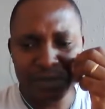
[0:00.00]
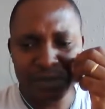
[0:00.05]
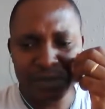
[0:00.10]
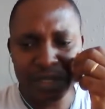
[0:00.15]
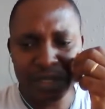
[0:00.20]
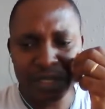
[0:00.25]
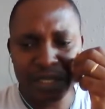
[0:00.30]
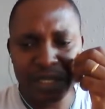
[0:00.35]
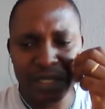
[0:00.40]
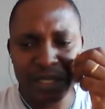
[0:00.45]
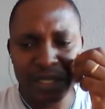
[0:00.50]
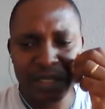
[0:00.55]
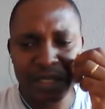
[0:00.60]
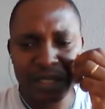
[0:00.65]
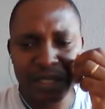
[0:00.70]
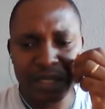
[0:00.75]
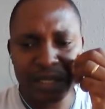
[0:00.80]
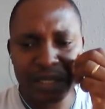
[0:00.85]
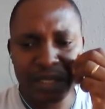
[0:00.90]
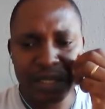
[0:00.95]
okay?
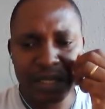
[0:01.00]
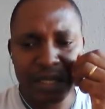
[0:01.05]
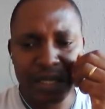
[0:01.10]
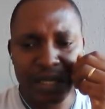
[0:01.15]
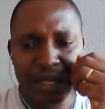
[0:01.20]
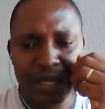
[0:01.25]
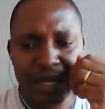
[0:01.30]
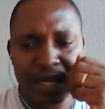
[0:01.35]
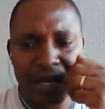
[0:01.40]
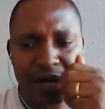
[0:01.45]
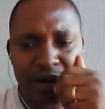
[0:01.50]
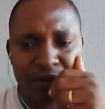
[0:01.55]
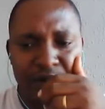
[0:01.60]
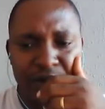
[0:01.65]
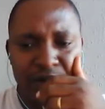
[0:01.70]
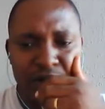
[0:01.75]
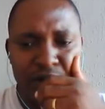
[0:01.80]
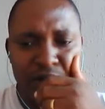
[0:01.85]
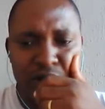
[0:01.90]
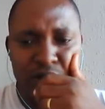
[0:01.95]
I
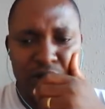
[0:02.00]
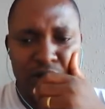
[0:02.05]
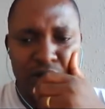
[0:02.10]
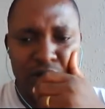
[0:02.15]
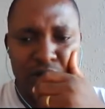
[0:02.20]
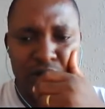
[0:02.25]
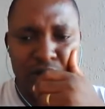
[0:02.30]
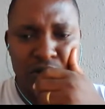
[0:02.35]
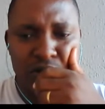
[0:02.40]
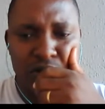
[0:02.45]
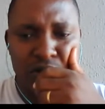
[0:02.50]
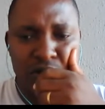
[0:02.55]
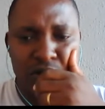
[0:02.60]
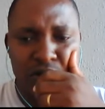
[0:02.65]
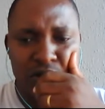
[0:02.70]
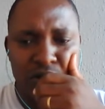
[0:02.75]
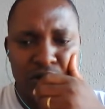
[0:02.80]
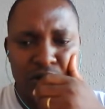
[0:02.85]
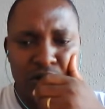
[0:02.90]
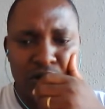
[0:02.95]
want to
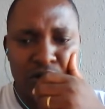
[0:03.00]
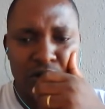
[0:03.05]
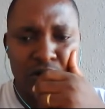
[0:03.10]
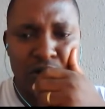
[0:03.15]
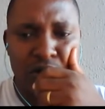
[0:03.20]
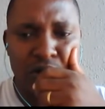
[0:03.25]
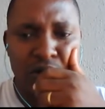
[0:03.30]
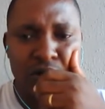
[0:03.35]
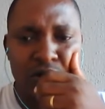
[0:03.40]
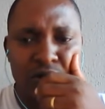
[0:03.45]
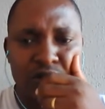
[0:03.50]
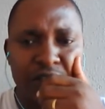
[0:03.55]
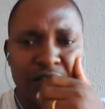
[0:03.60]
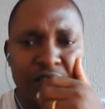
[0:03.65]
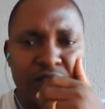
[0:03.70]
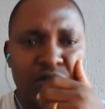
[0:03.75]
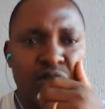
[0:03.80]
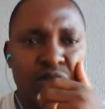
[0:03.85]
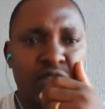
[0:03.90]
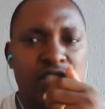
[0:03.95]
go
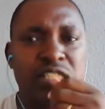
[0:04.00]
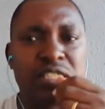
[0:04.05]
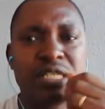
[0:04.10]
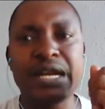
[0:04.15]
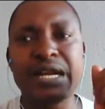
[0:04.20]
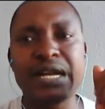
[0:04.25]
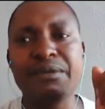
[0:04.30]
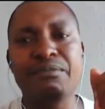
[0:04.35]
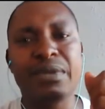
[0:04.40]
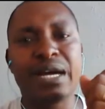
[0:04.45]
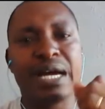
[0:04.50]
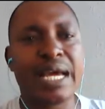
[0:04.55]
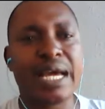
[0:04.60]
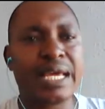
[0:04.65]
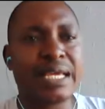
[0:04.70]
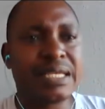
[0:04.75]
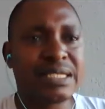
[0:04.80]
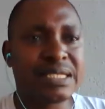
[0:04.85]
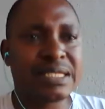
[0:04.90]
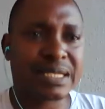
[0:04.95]
straight to sharing my
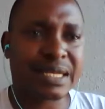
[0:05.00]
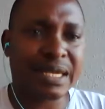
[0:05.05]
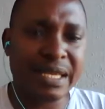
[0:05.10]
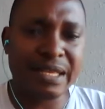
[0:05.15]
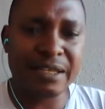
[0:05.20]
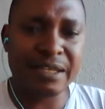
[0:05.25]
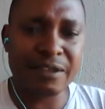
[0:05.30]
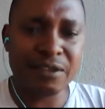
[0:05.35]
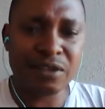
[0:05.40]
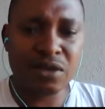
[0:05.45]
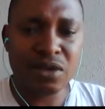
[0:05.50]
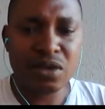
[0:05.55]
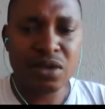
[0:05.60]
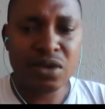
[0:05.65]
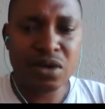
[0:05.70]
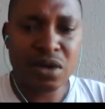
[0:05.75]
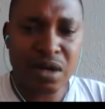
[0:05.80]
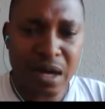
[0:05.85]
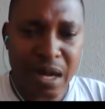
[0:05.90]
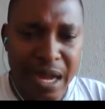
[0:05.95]
screen
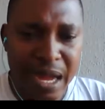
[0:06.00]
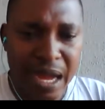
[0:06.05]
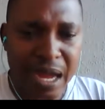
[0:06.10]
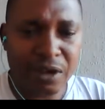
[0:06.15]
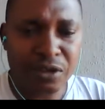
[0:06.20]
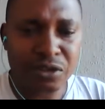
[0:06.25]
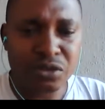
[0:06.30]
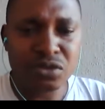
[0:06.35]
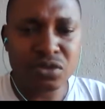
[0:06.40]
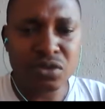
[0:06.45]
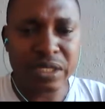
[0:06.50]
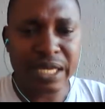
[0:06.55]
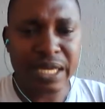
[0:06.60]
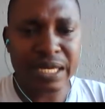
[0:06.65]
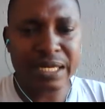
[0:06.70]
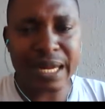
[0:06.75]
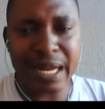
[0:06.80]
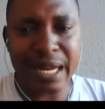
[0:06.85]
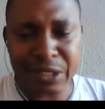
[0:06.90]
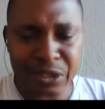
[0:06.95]
on how to
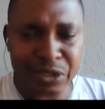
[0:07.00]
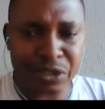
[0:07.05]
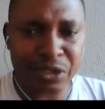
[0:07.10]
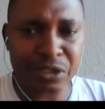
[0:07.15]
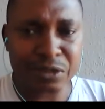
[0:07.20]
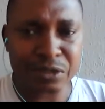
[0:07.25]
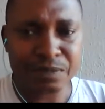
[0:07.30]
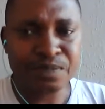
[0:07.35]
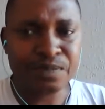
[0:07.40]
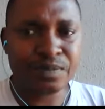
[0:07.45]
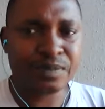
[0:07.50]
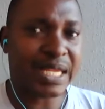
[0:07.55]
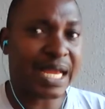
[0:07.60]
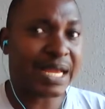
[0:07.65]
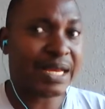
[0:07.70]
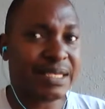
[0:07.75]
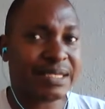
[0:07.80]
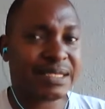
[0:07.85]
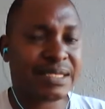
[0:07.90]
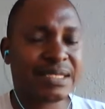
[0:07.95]
get that done.
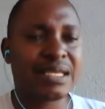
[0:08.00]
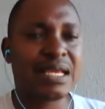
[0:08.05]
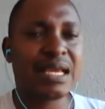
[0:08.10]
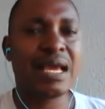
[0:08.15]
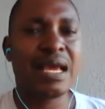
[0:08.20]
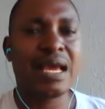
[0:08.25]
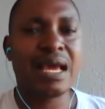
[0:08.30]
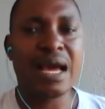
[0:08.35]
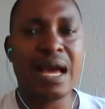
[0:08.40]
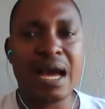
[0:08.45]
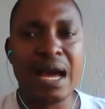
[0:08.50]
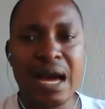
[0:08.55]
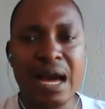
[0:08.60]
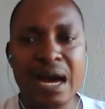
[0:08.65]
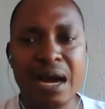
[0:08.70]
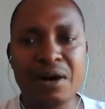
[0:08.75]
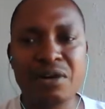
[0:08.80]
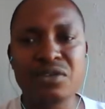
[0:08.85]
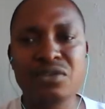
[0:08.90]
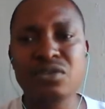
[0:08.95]
That is
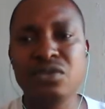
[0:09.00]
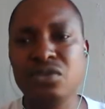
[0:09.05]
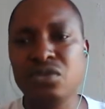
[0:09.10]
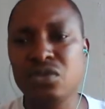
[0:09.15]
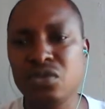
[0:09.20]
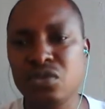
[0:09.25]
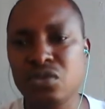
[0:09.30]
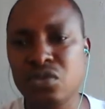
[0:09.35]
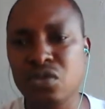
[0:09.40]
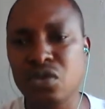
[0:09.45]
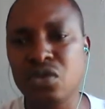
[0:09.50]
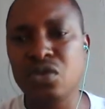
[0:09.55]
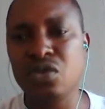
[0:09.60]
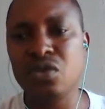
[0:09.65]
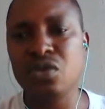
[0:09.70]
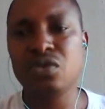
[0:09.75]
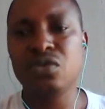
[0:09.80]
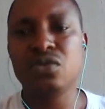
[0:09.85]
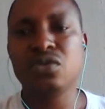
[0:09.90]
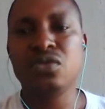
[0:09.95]
how
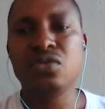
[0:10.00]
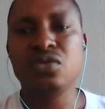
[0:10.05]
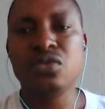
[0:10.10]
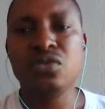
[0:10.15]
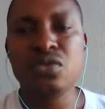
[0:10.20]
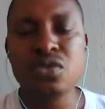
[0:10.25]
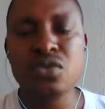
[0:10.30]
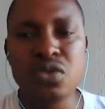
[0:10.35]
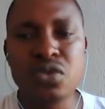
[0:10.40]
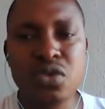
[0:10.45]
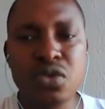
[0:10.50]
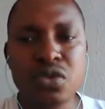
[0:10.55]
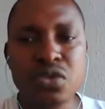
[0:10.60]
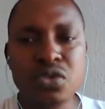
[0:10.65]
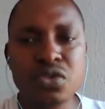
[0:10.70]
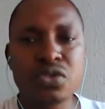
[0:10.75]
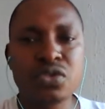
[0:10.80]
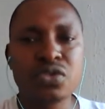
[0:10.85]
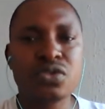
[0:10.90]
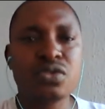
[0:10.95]
to
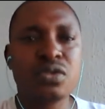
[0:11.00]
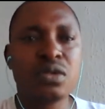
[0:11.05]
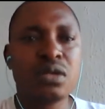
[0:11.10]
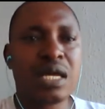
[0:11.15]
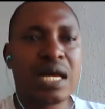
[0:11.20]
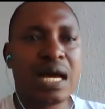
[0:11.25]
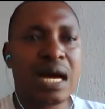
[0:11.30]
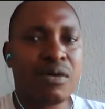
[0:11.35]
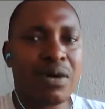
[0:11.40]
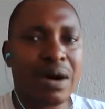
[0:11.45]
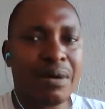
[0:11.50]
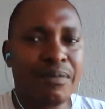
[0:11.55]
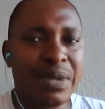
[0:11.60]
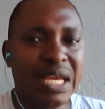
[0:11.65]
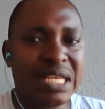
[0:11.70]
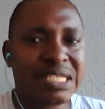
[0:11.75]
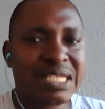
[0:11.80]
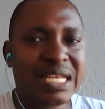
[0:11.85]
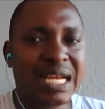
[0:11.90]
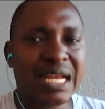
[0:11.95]
use our
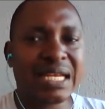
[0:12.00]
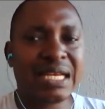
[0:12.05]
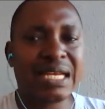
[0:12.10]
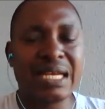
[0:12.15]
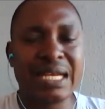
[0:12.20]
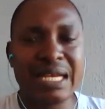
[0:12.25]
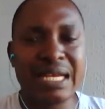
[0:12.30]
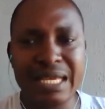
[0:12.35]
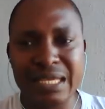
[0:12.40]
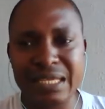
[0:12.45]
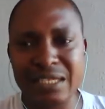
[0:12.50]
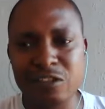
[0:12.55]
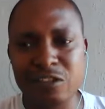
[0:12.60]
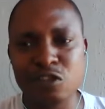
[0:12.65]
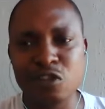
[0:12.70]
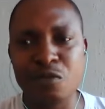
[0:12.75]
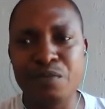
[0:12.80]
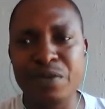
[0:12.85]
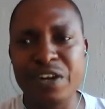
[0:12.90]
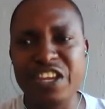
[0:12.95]
merchant link
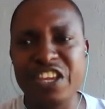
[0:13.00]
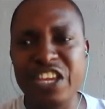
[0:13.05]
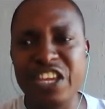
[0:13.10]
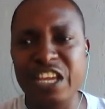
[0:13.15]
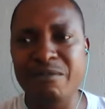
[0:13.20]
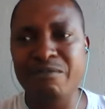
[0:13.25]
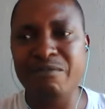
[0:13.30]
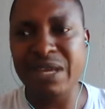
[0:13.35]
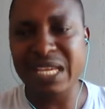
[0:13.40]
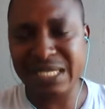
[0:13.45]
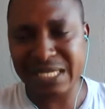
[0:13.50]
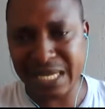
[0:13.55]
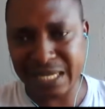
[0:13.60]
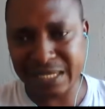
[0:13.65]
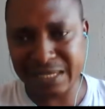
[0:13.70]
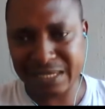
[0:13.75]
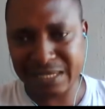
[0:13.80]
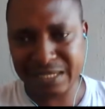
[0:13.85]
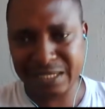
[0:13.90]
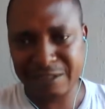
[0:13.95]
to bring in
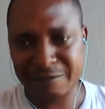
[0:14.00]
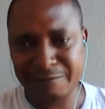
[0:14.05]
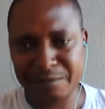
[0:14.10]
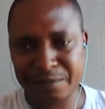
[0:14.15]
merchants.